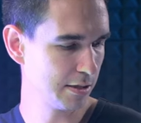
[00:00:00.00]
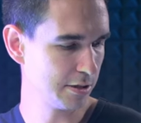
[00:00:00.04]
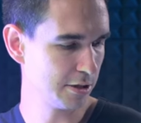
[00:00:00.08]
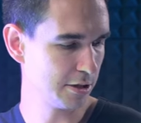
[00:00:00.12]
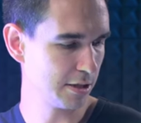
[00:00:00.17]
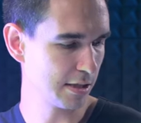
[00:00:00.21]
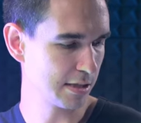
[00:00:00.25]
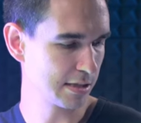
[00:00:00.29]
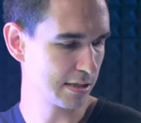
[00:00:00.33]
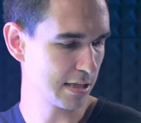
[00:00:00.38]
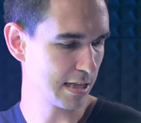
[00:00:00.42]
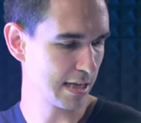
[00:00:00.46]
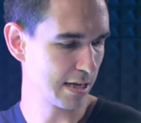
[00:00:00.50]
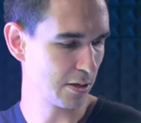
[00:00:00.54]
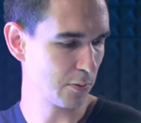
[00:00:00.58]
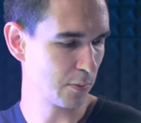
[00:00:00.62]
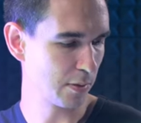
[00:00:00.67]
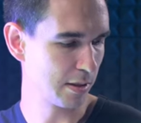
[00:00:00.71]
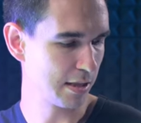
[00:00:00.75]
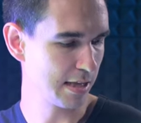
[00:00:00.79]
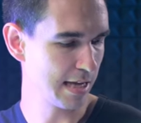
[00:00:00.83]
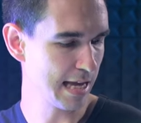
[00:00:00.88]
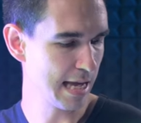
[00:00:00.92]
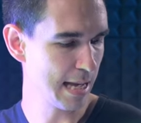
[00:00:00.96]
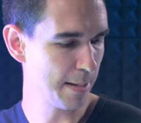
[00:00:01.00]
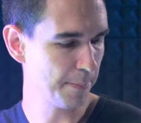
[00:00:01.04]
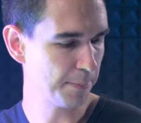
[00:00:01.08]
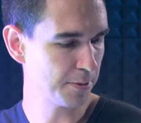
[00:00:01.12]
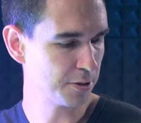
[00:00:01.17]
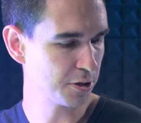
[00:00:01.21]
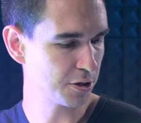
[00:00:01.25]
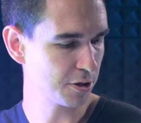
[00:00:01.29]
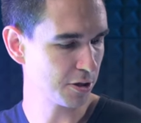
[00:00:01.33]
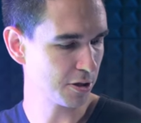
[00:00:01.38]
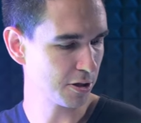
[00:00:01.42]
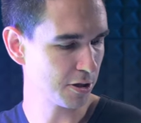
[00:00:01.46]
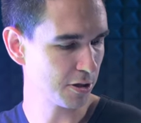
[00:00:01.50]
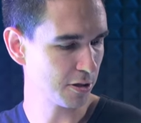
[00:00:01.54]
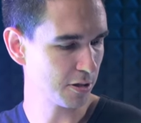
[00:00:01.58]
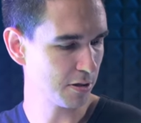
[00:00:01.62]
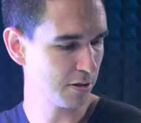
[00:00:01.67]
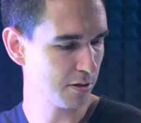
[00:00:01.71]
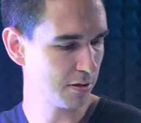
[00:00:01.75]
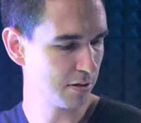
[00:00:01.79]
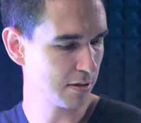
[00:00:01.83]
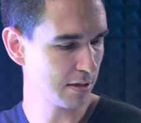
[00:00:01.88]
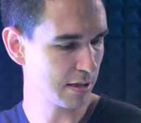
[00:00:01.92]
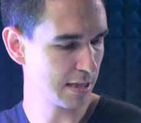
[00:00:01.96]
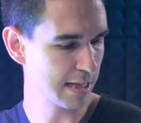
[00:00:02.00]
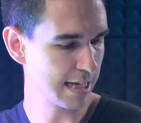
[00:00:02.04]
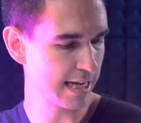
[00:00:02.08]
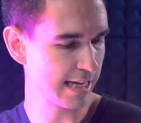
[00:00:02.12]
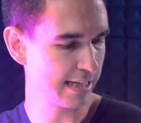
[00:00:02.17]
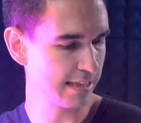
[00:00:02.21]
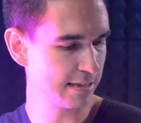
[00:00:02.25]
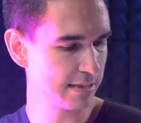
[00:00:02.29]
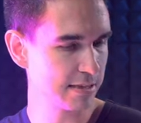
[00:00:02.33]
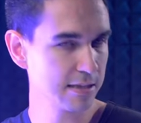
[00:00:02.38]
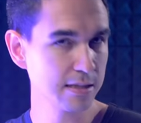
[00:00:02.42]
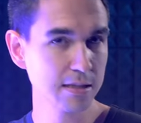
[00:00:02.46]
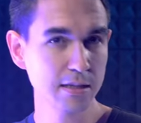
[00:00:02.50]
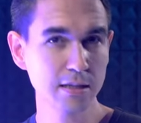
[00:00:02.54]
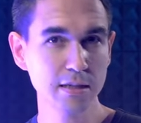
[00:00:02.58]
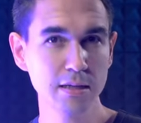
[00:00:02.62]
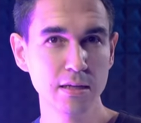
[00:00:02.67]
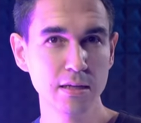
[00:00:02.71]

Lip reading: just like with the Aputure light.